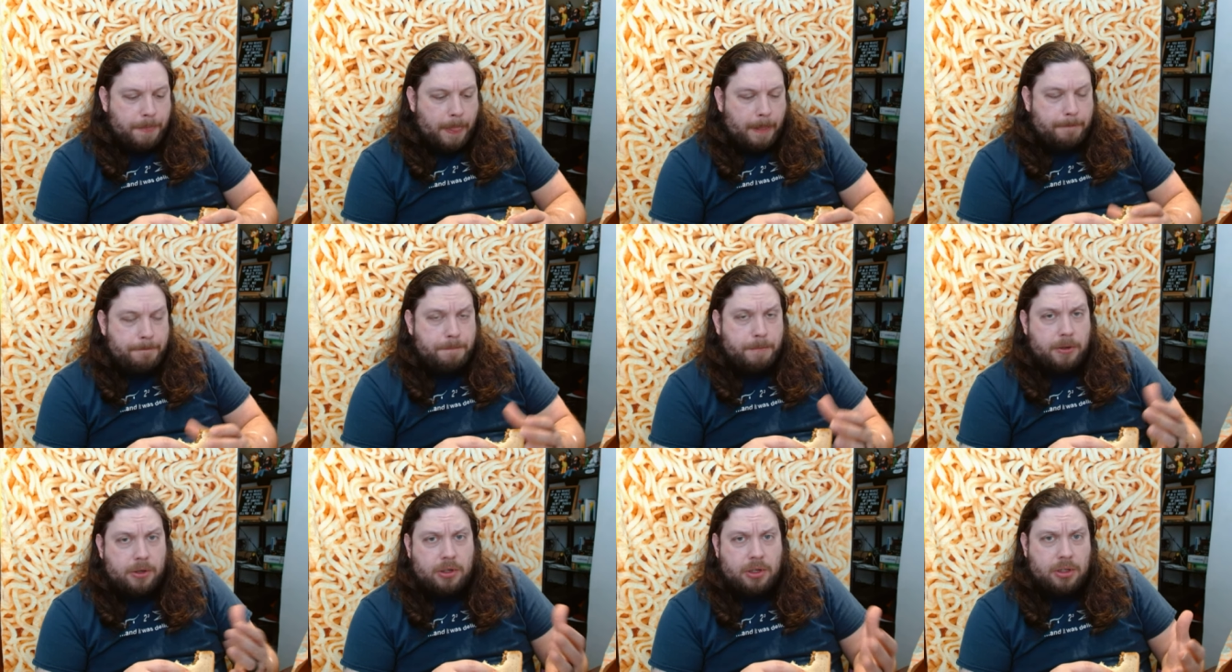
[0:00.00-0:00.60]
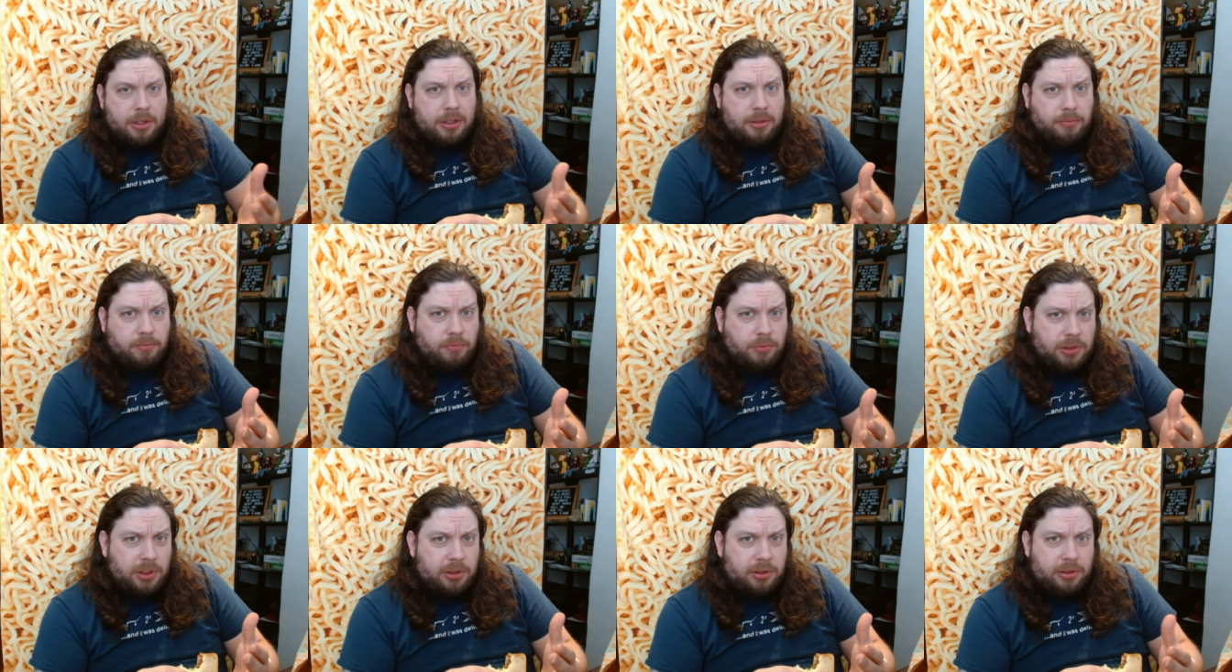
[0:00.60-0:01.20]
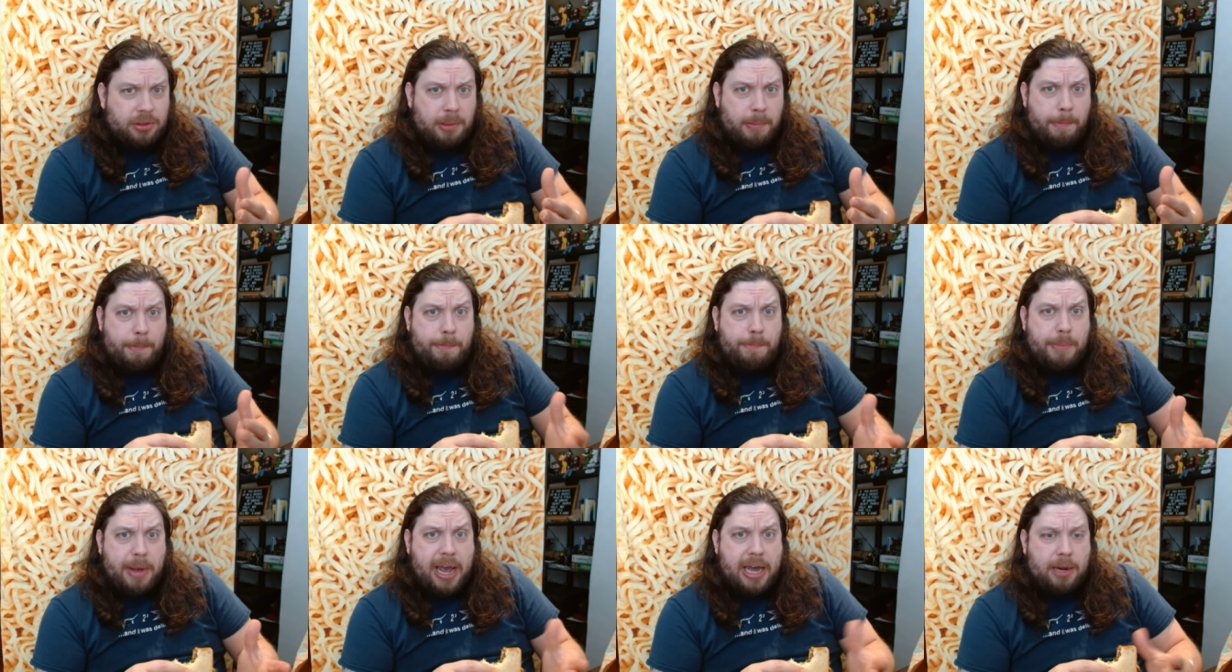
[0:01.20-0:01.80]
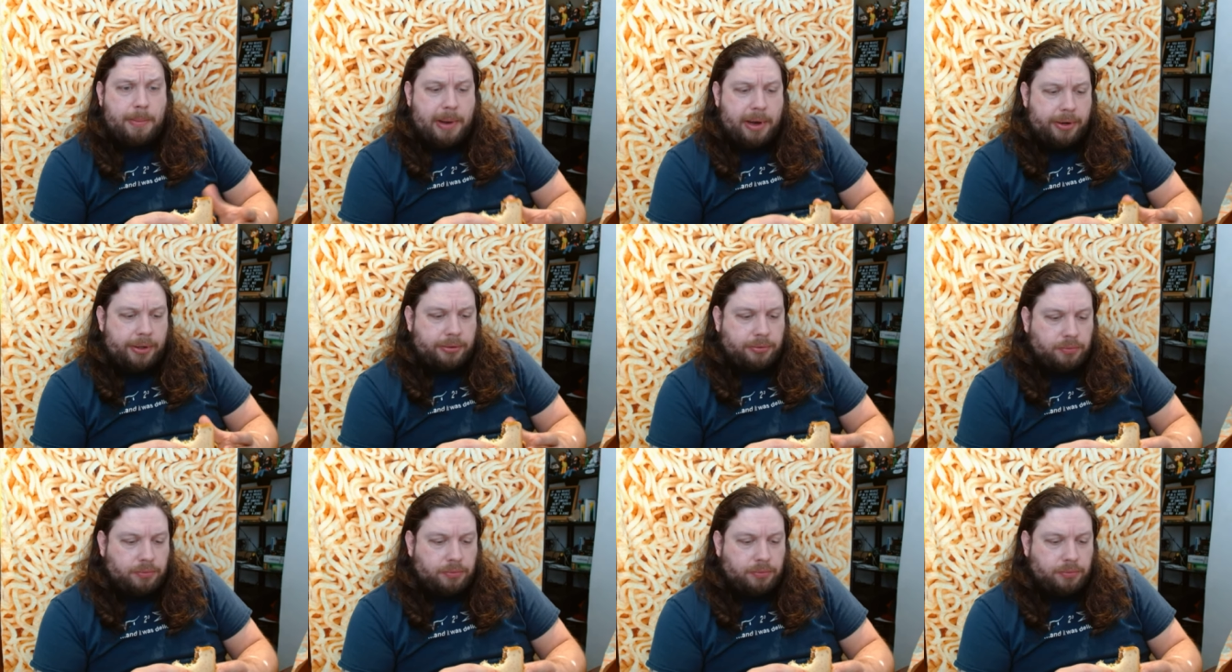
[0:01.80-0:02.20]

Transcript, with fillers: There's nothing necessarily bad about it.